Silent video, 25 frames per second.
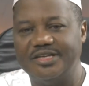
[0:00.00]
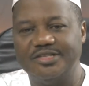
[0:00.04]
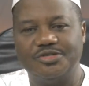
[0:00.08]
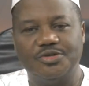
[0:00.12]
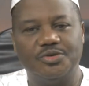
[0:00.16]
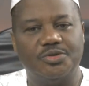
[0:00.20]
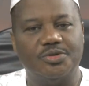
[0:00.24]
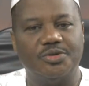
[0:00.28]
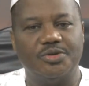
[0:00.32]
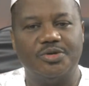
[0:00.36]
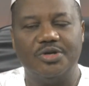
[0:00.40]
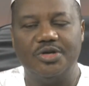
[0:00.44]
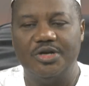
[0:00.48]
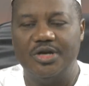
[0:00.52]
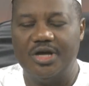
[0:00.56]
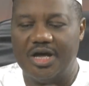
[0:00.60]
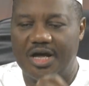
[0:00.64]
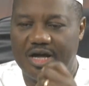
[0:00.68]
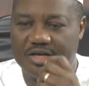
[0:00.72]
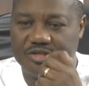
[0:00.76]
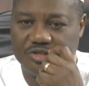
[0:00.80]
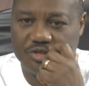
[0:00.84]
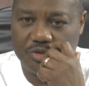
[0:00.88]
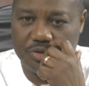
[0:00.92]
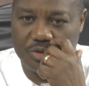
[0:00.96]
or
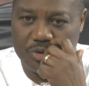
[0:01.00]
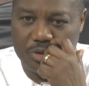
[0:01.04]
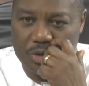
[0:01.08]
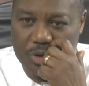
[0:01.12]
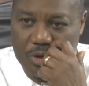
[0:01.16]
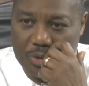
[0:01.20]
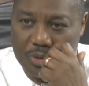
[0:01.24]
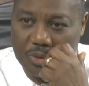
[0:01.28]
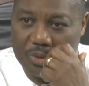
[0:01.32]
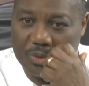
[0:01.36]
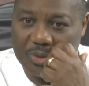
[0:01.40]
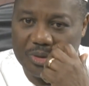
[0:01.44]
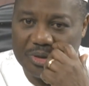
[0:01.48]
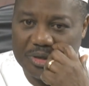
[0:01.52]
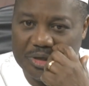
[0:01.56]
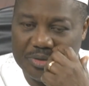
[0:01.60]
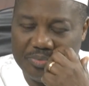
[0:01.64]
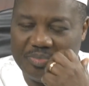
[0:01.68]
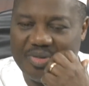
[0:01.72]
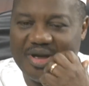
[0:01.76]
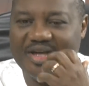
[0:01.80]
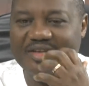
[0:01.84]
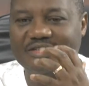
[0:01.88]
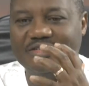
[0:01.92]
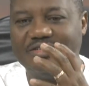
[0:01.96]
as you know, it
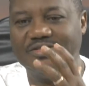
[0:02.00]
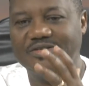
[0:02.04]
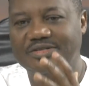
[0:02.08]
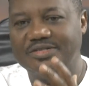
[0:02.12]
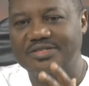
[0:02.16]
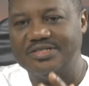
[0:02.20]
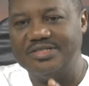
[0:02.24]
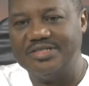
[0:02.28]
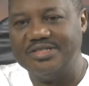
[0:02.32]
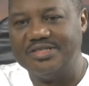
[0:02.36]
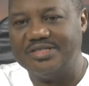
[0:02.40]
depends on